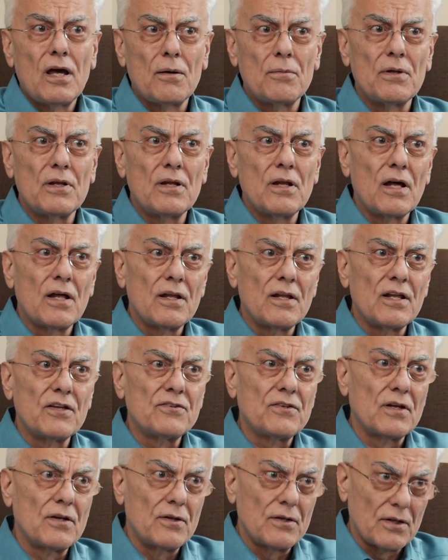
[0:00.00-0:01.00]
I mean,
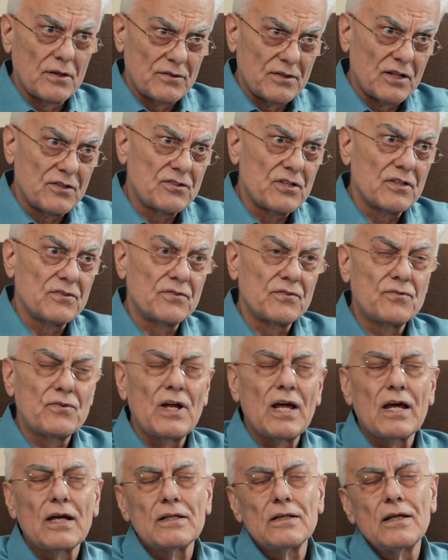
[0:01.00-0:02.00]
unless uh, they're in digestive
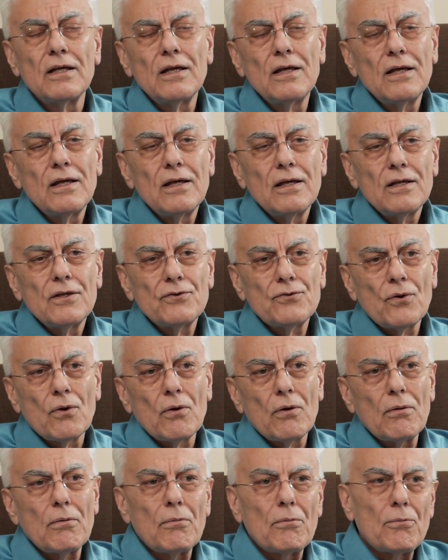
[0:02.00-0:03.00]
tract.
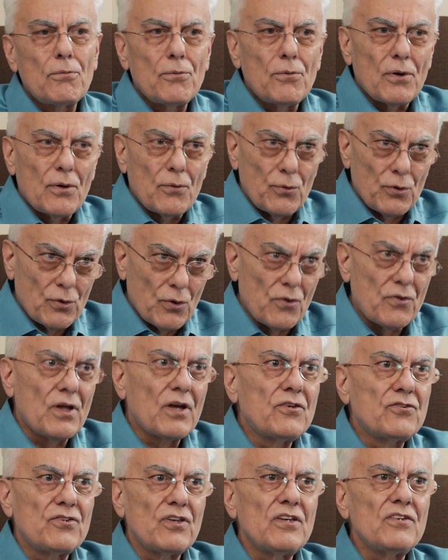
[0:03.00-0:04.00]
So we know they
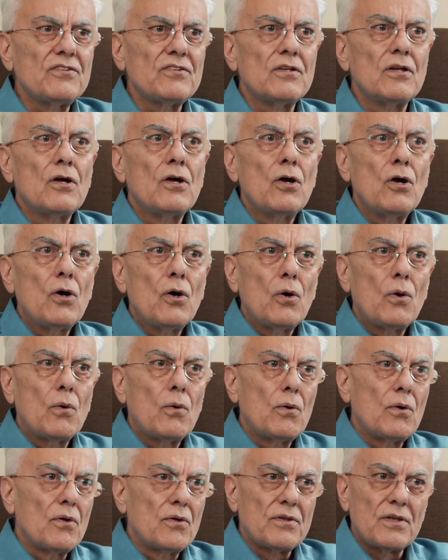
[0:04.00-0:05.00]
exist.
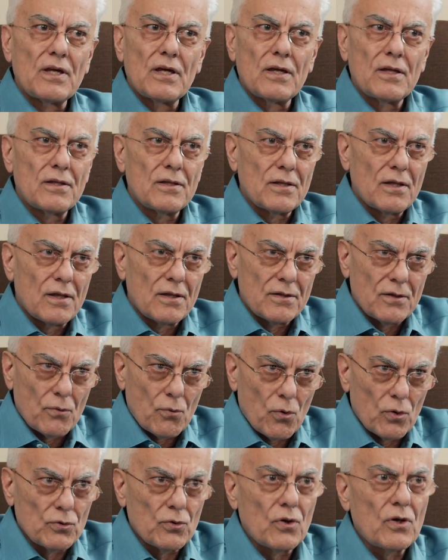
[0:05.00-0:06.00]
The, the
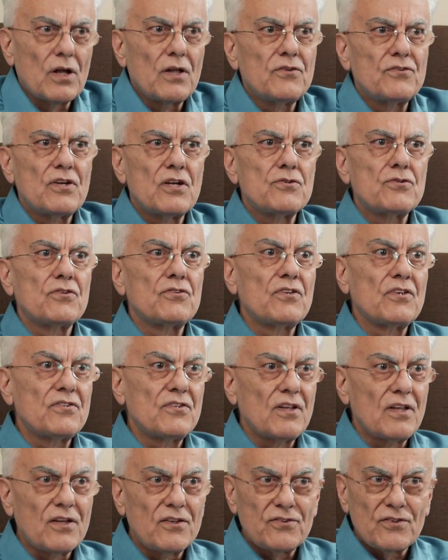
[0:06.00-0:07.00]
World Organization says
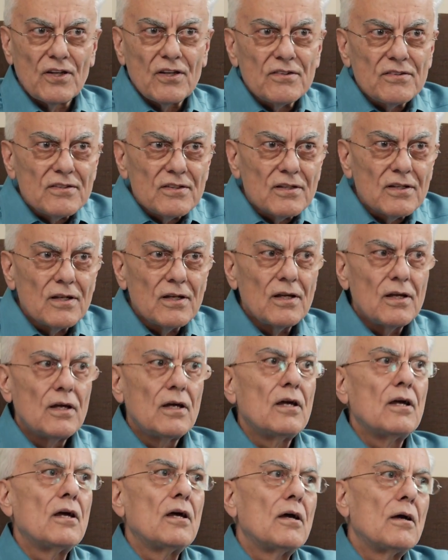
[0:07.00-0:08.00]
they exist,
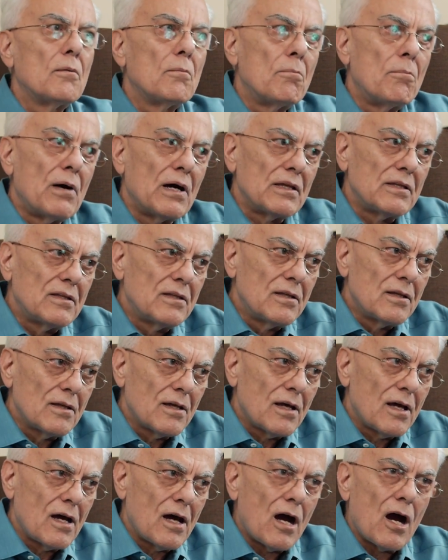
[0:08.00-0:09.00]
but
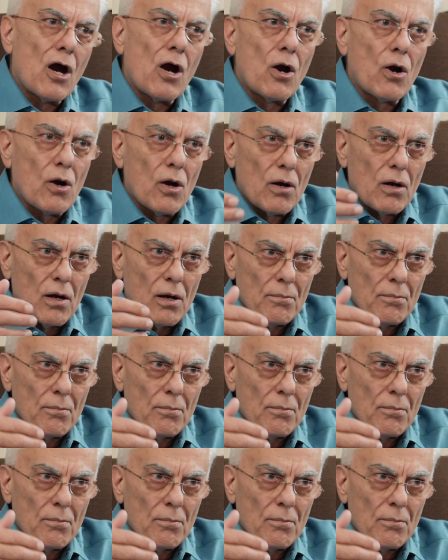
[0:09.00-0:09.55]
our